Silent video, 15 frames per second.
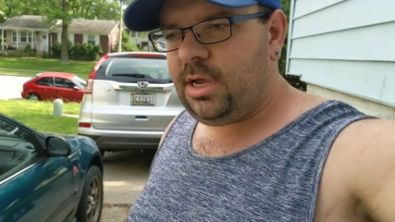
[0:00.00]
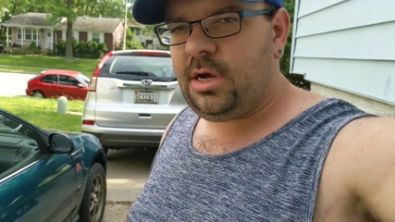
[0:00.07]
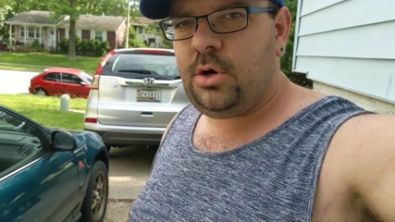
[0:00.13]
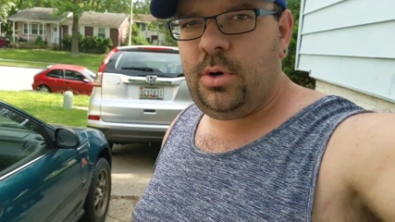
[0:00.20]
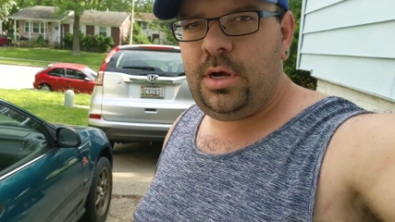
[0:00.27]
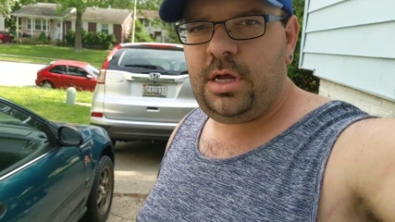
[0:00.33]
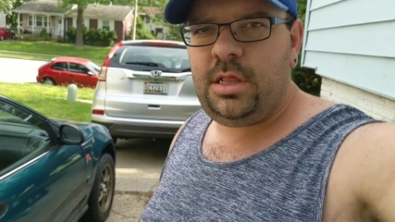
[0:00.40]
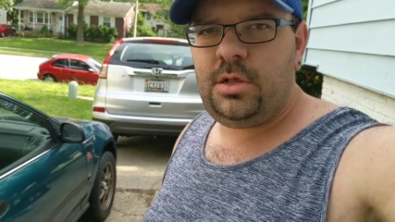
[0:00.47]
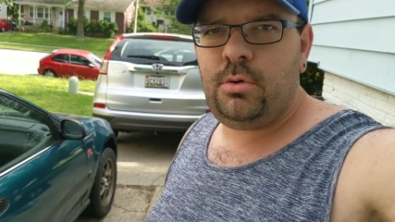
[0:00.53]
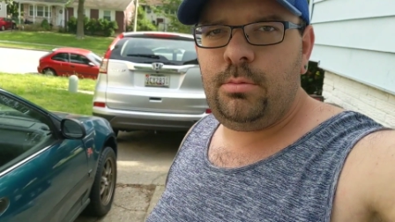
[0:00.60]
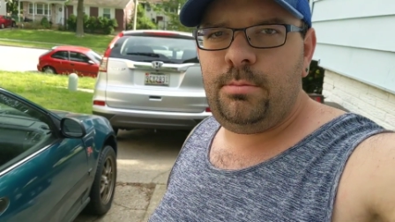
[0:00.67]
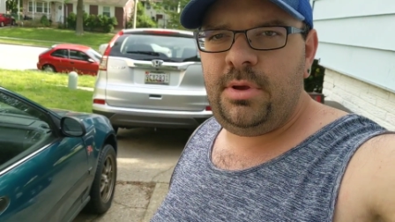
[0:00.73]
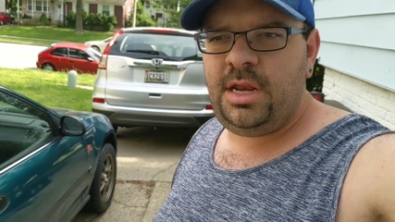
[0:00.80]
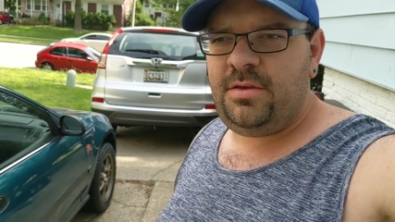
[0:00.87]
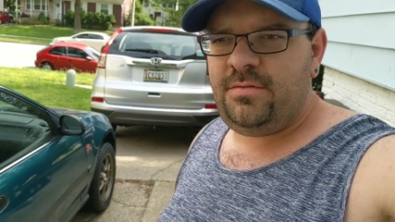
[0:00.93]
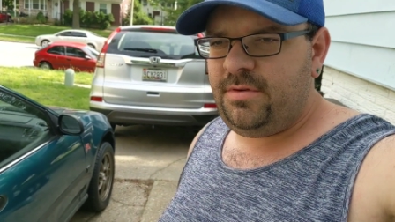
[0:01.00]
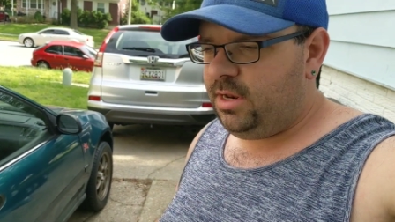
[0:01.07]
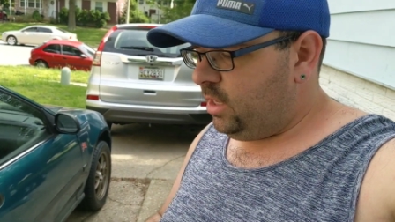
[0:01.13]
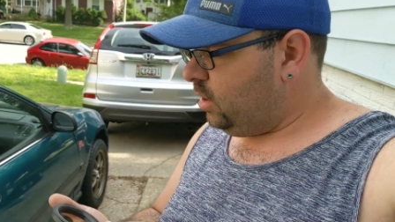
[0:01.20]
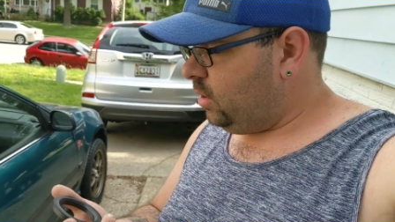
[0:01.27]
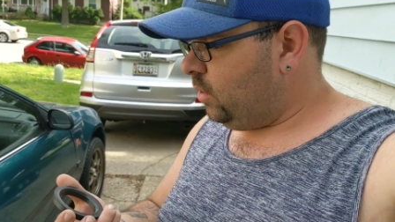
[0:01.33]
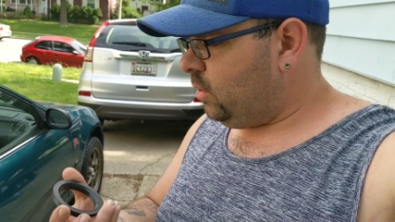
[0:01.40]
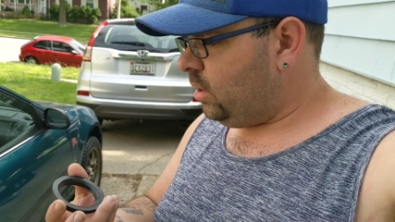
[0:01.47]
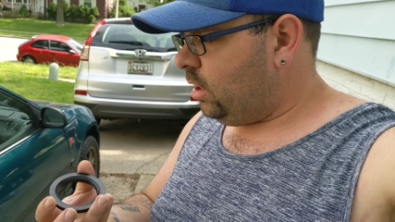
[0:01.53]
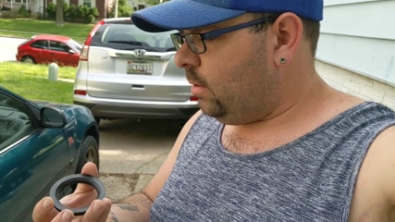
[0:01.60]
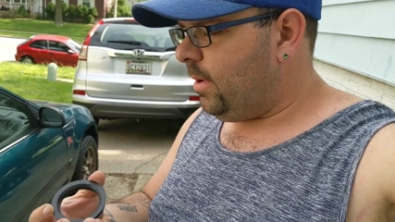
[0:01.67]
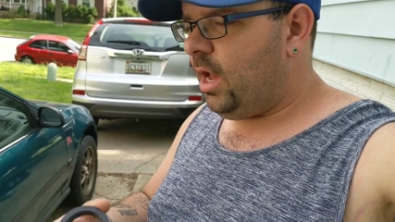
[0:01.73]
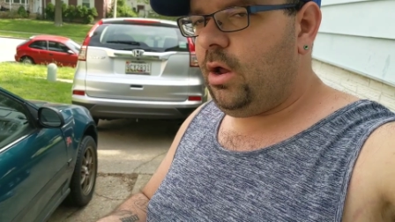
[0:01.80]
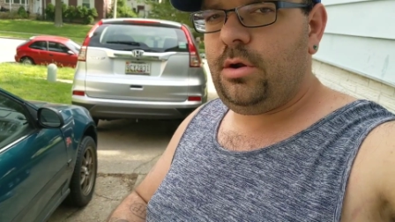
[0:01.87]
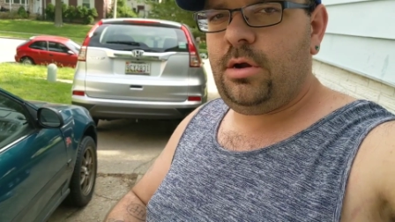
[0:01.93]
to make a quick little mini video
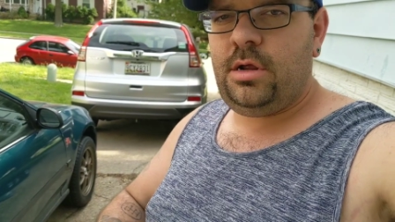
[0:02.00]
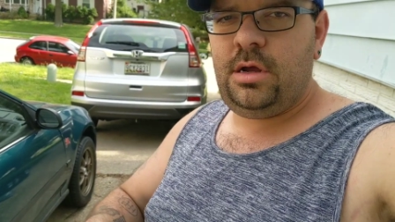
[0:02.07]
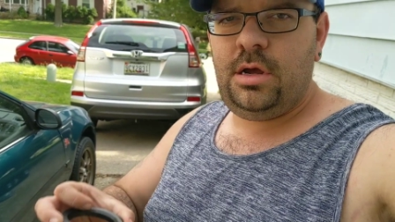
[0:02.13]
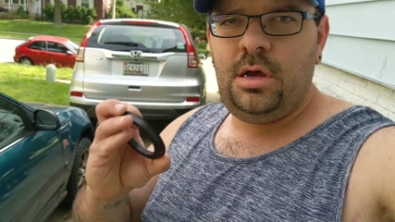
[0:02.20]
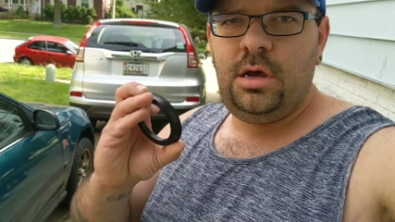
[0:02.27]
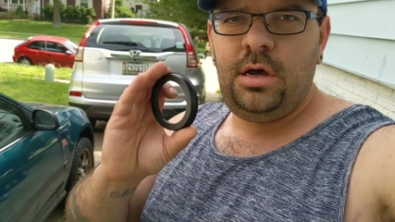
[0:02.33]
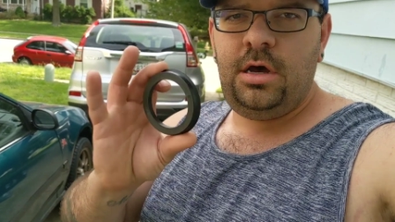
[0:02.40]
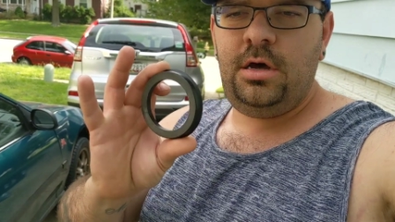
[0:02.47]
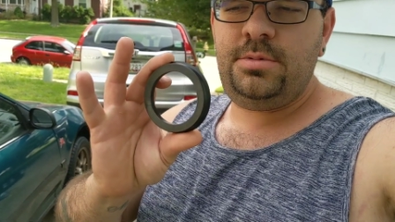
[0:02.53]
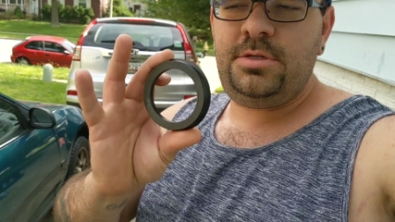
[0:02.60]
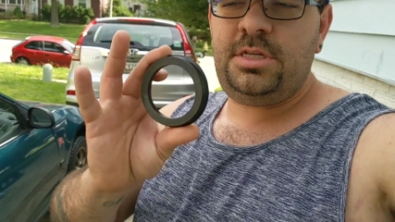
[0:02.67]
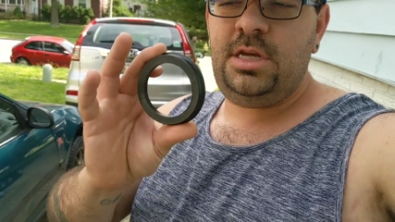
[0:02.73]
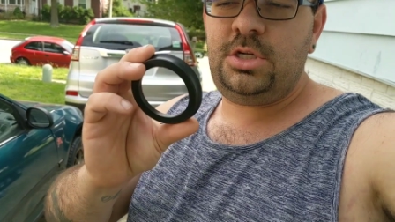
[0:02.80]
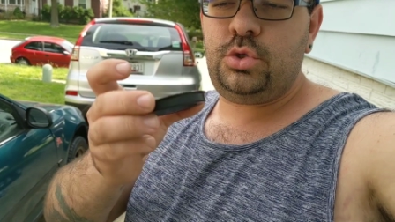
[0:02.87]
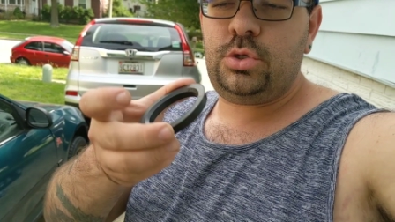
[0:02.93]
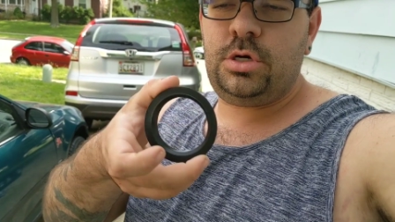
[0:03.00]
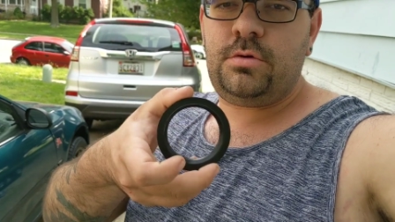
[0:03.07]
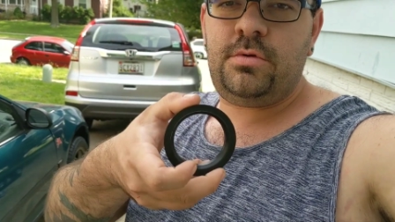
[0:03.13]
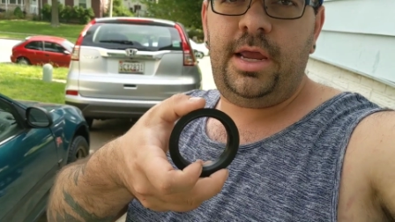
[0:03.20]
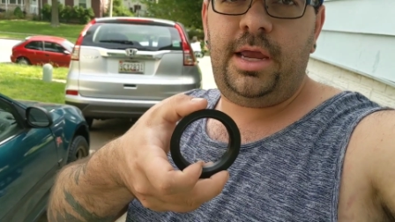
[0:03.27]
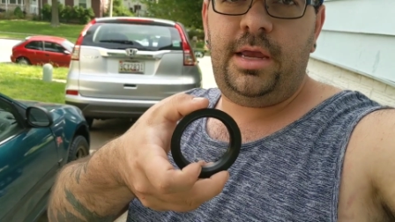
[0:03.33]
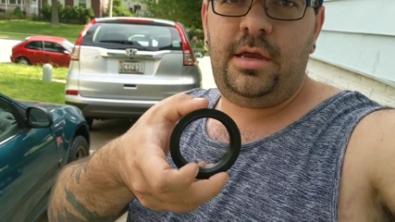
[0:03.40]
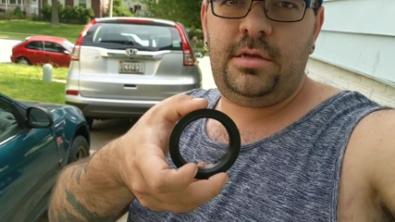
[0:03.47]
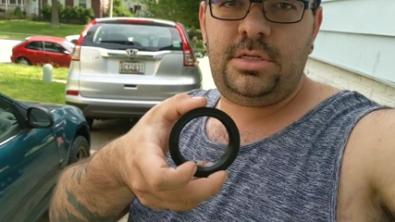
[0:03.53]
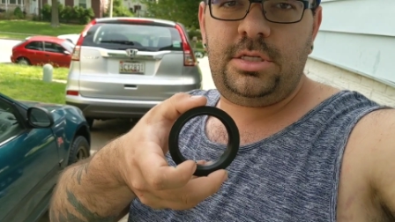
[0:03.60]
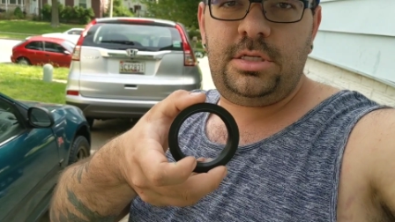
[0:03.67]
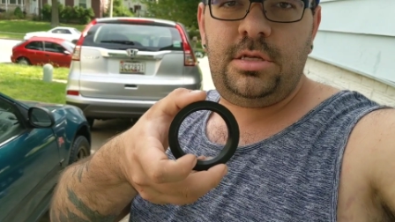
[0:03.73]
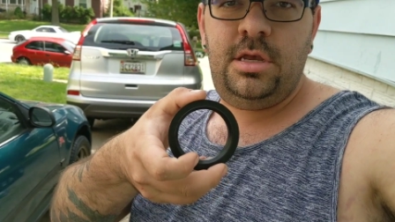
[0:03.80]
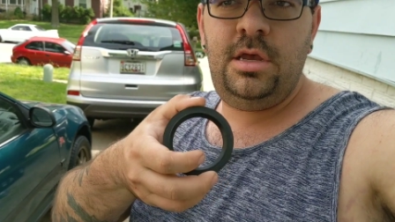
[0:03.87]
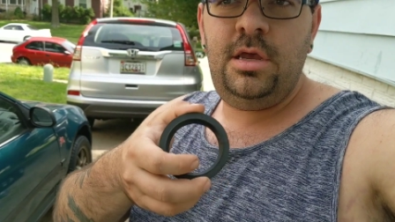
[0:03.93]
about hub-centric
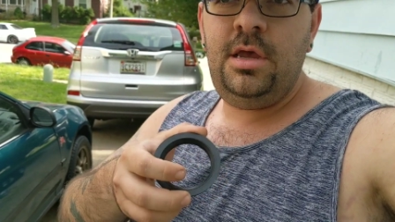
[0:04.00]
rings.